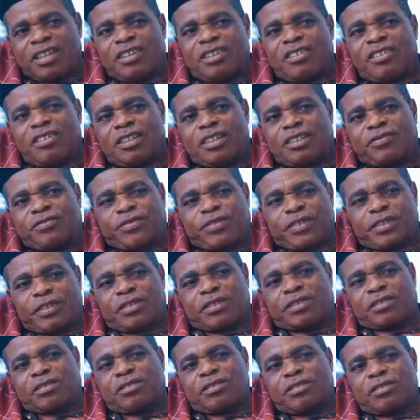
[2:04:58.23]
You know, it
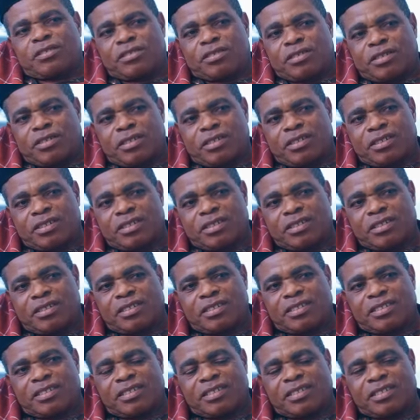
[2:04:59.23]
feels good.
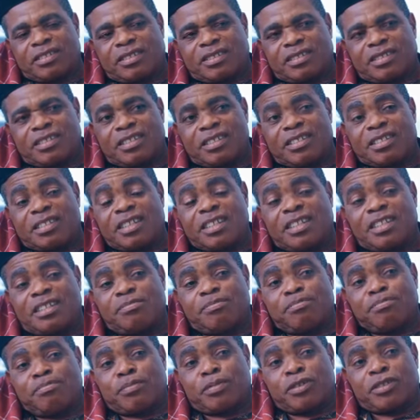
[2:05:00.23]

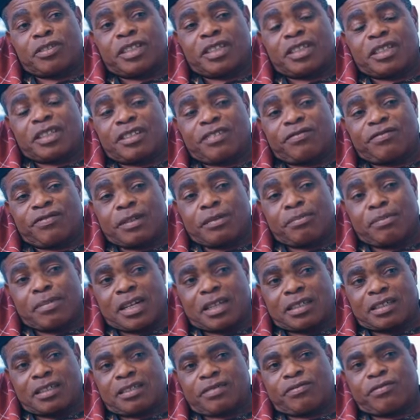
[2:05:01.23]
Seeing positive
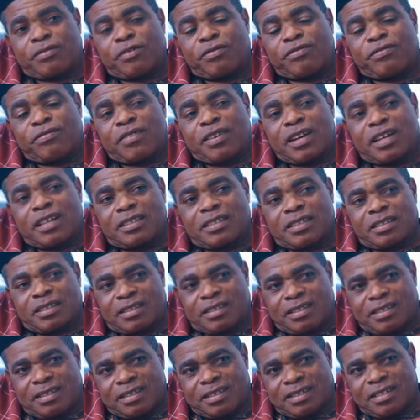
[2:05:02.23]
remarks from
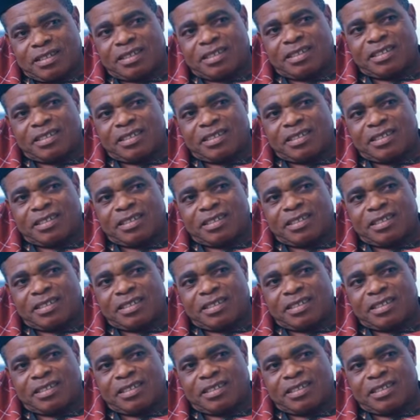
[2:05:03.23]
fans